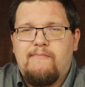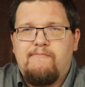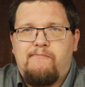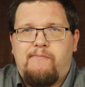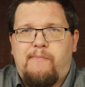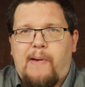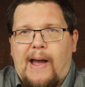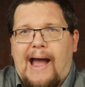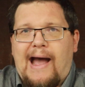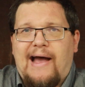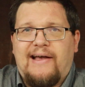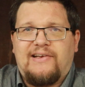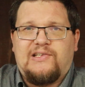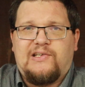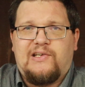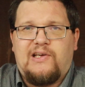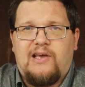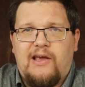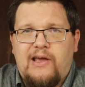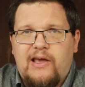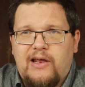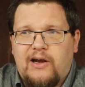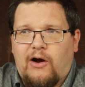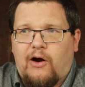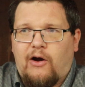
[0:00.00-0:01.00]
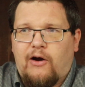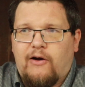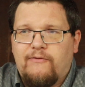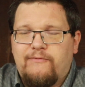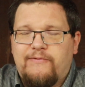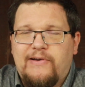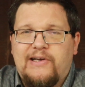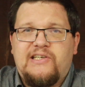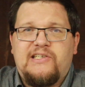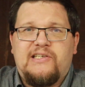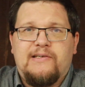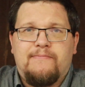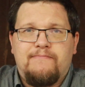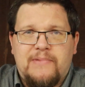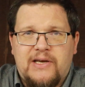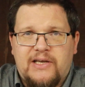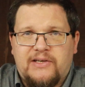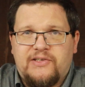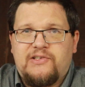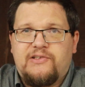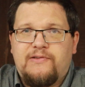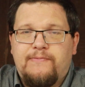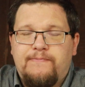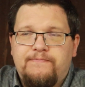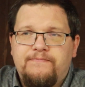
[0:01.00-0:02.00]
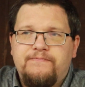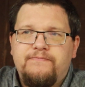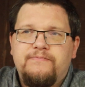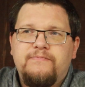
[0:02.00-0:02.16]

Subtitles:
bask in our victimness.